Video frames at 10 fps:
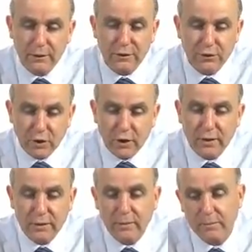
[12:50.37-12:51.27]
The
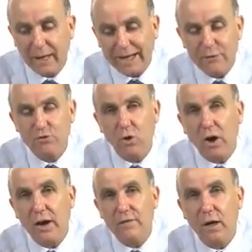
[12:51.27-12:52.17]
third main
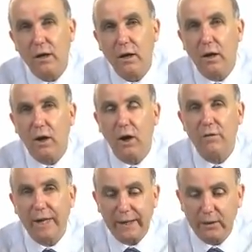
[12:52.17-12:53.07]
driver
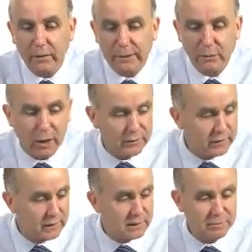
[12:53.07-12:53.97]
of economic
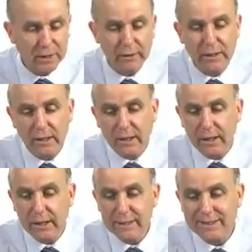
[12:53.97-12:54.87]
growth in this period
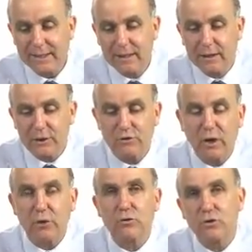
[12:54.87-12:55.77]
is
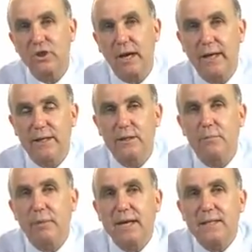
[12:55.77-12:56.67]
structural change.
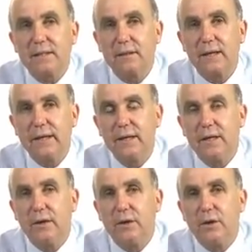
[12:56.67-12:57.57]
Basically,
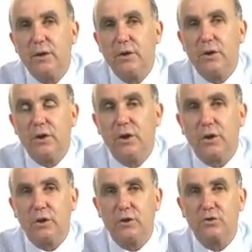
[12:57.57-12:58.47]

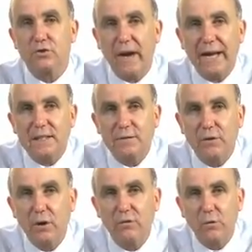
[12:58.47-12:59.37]
the
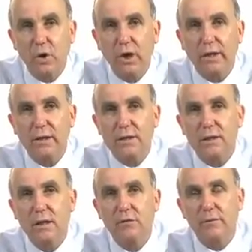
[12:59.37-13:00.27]
transfer of
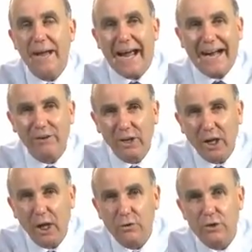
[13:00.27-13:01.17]
workers from
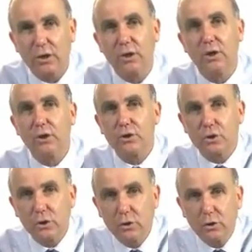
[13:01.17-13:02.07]
agriculture
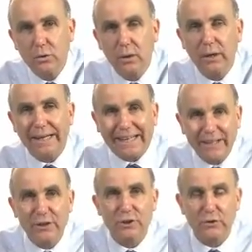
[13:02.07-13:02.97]
to
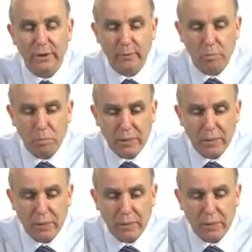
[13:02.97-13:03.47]
industry.